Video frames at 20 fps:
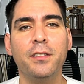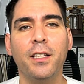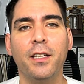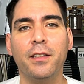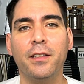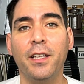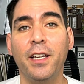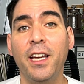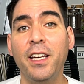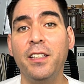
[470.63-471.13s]

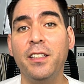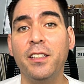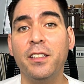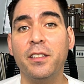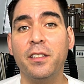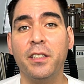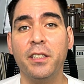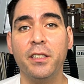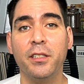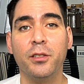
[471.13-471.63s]
that
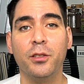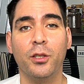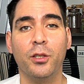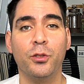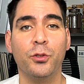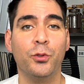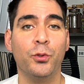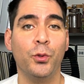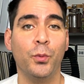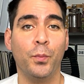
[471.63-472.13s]
ADTs
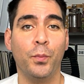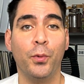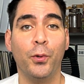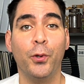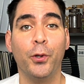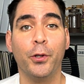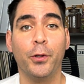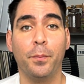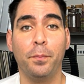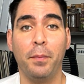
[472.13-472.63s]

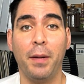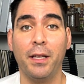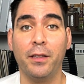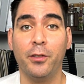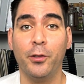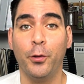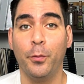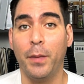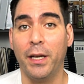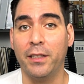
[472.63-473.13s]
support
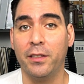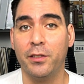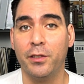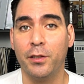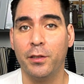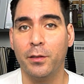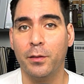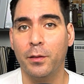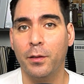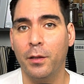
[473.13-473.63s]
pattern
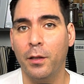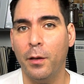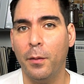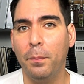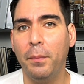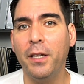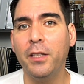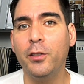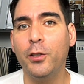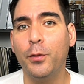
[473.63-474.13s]
matching.
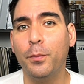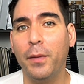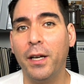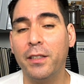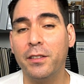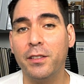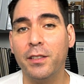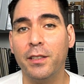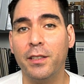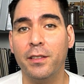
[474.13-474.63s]
Pattern
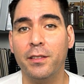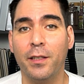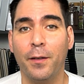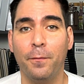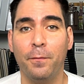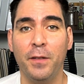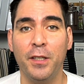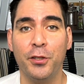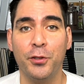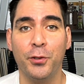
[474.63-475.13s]
matching is a
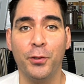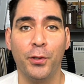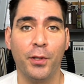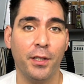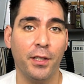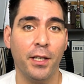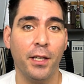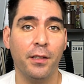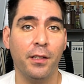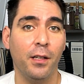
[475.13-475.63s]
feature
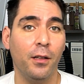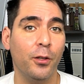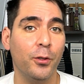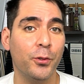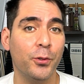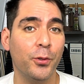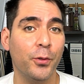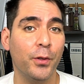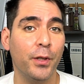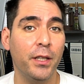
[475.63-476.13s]
that
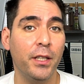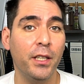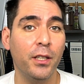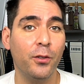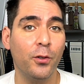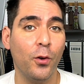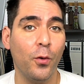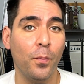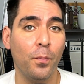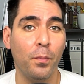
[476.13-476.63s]
allows to
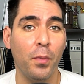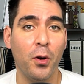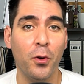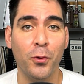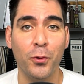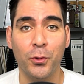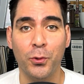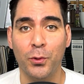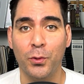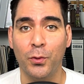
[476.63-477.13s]

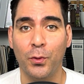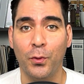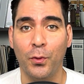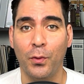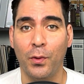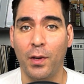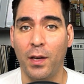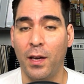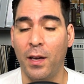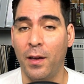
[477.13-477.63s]
decompose
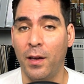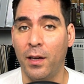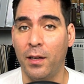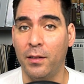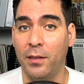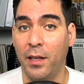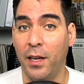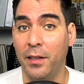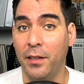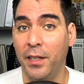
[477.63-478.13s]

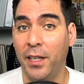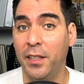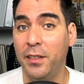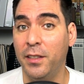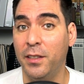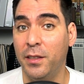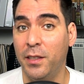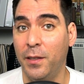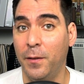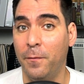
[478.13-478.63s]
an
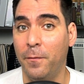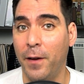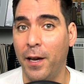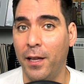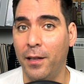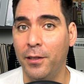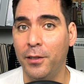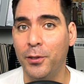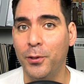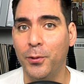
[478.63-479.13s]
ADT
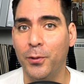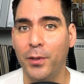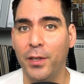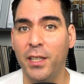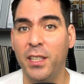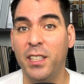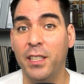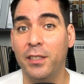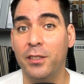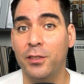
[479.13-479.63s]
value
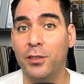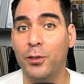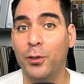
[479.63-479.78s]
in its